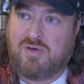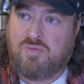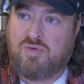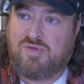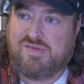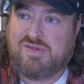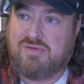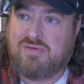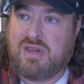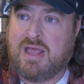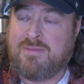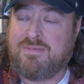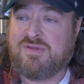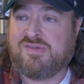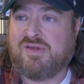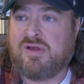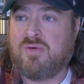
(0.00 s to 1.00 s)
we'll see what
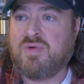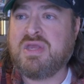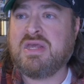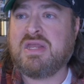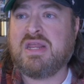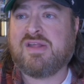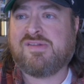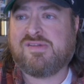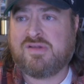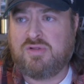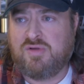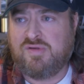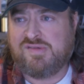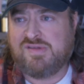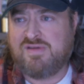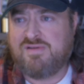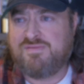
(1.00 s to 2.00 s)
happens there. We get
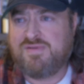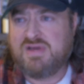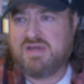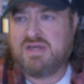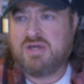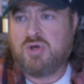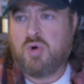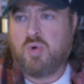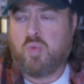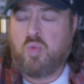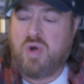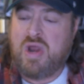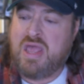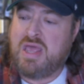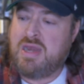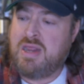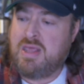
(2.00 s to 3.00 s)
exclusive
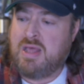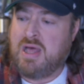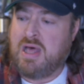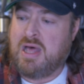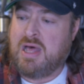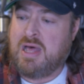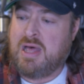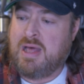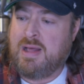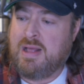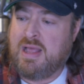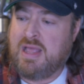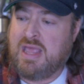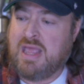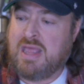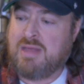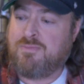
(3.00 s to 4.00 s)
red uh,
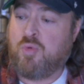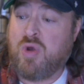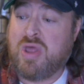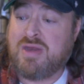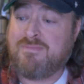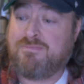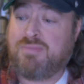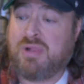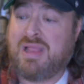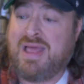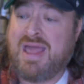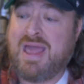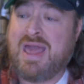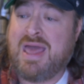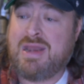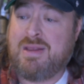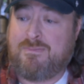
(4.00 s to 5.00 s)
and red and
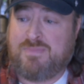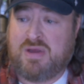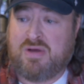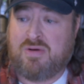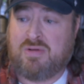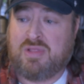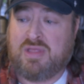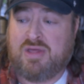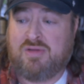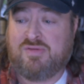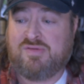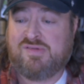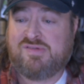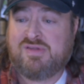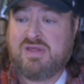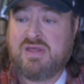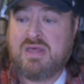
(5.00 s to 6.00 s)
plaid
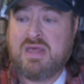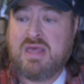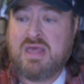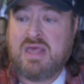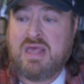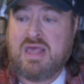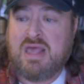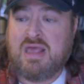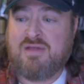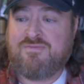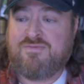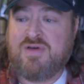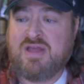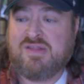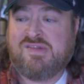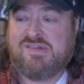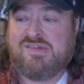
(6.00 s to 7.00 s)
parallels and
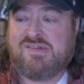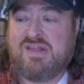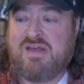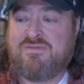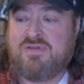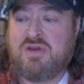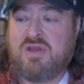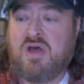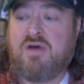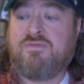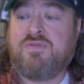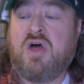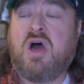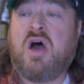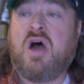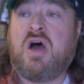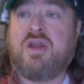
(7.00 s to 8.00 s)
find seven of
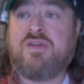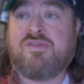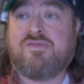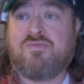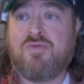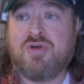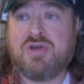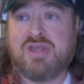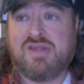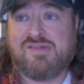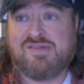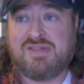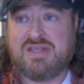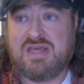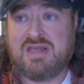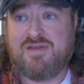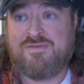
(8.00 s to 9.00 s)
the hottest rookies
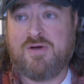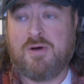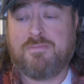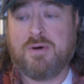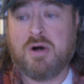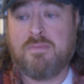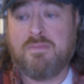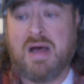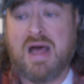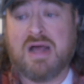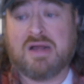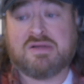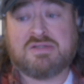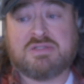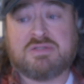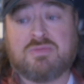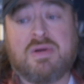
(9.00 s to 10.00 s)
in the NFL per
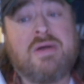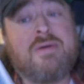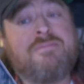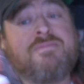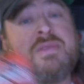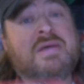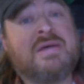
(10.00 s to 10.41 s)
box. Well,